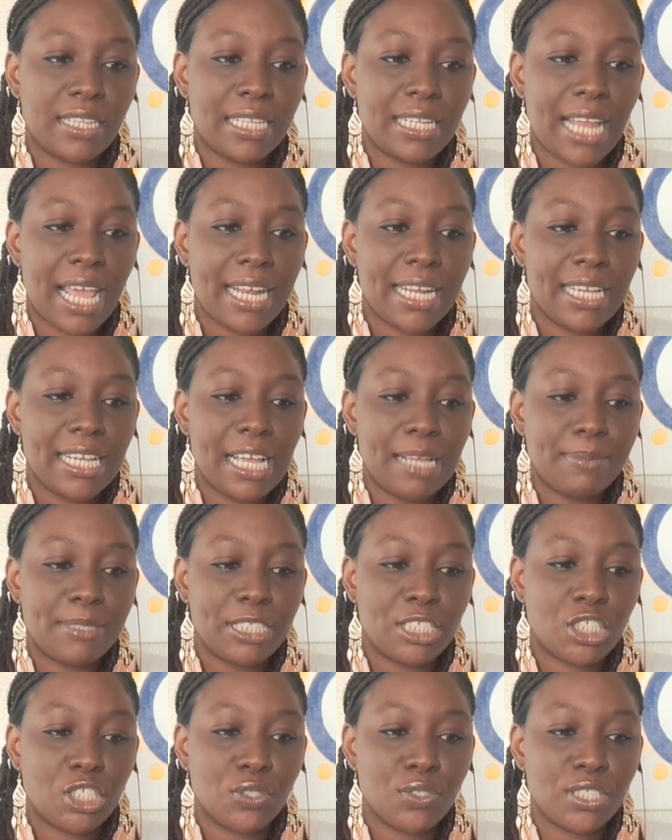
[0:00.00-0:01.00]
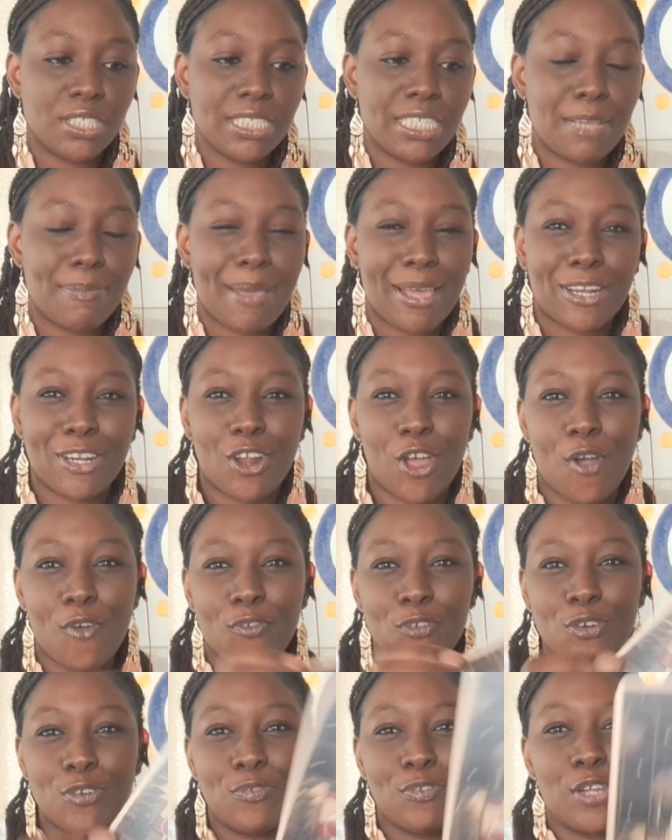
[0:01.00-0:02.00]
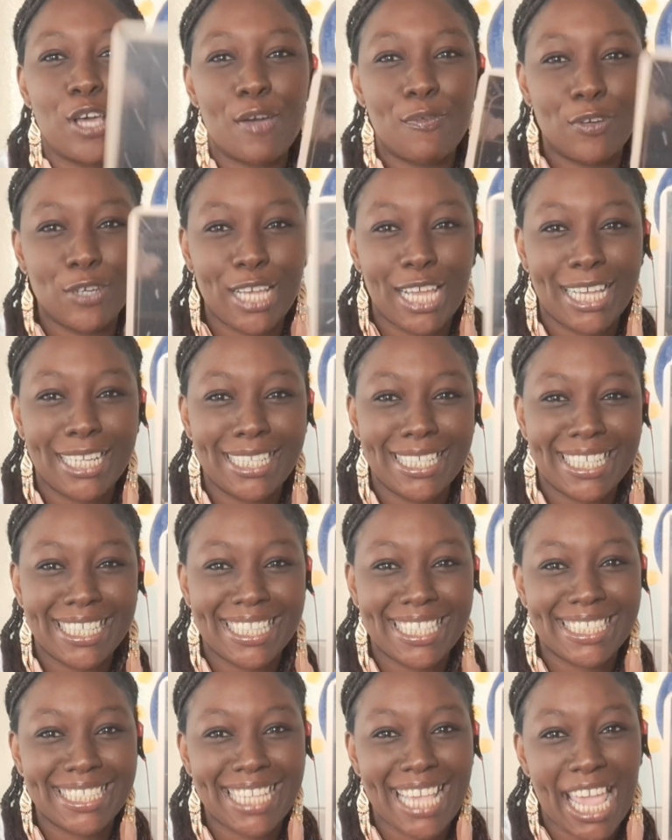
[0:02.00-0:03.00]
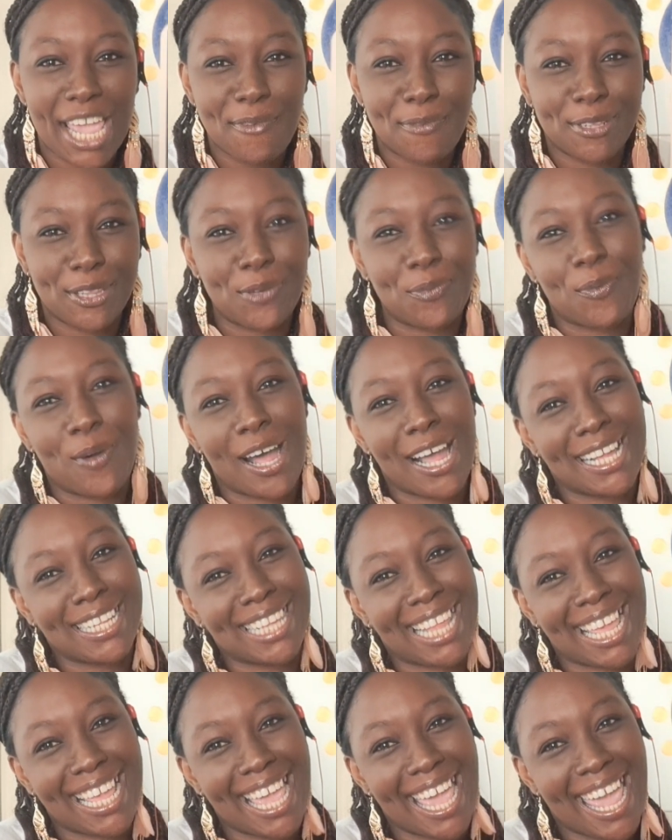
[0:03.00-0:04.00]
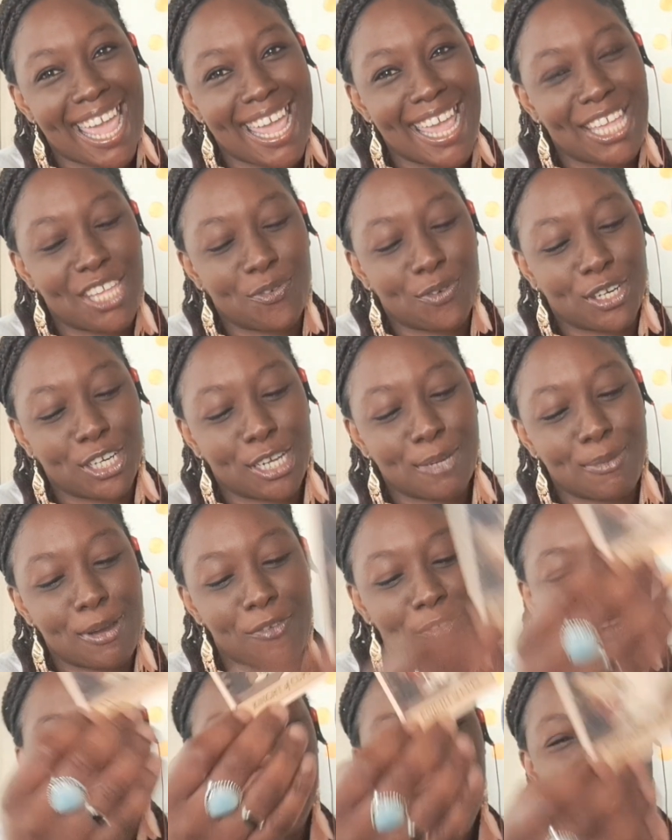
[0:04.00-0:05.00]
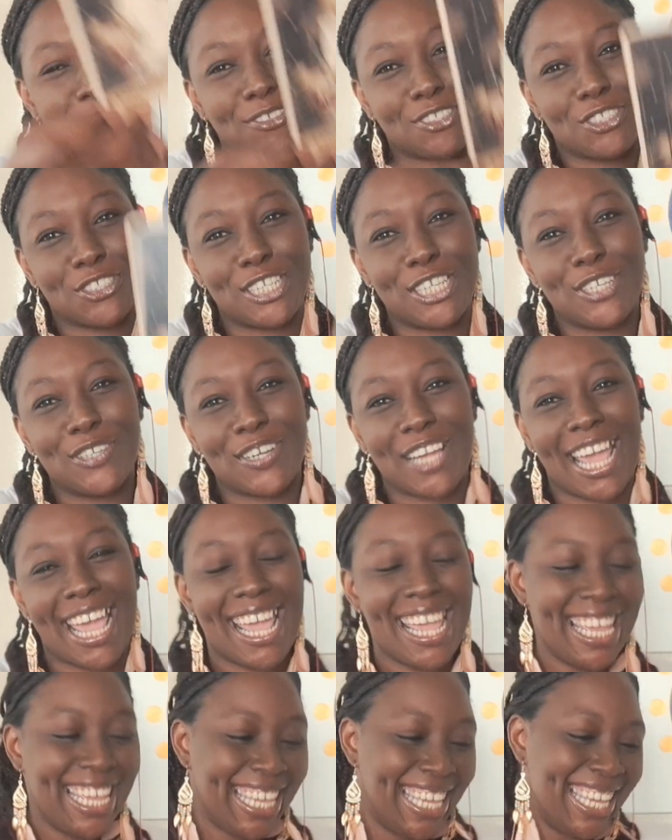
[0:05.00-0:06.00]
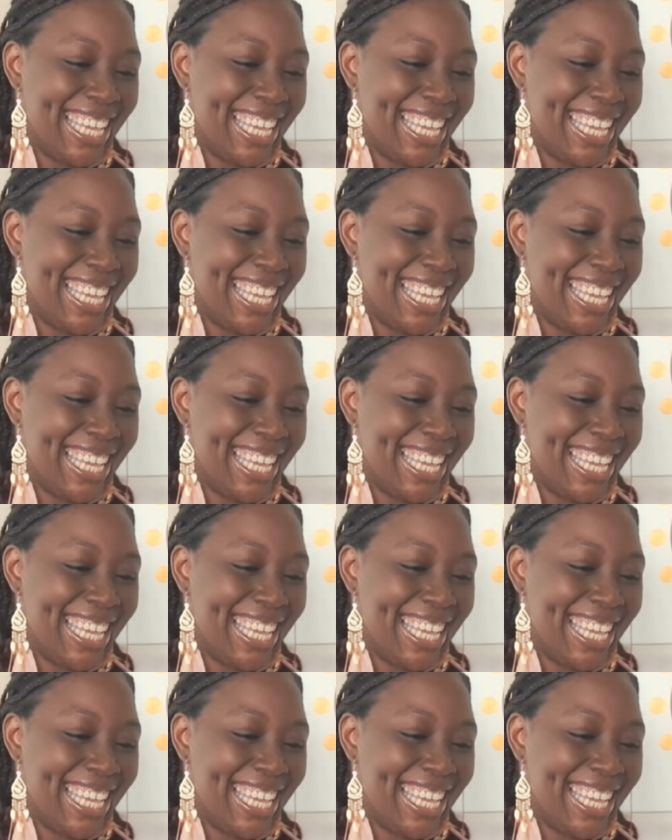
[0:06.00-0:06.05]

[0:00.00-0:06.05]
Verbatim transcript: the Nine of Cups is usually about an offer of love, okay? Look at this cat with the wine, like, hey, you want to come over and have a drink, okay?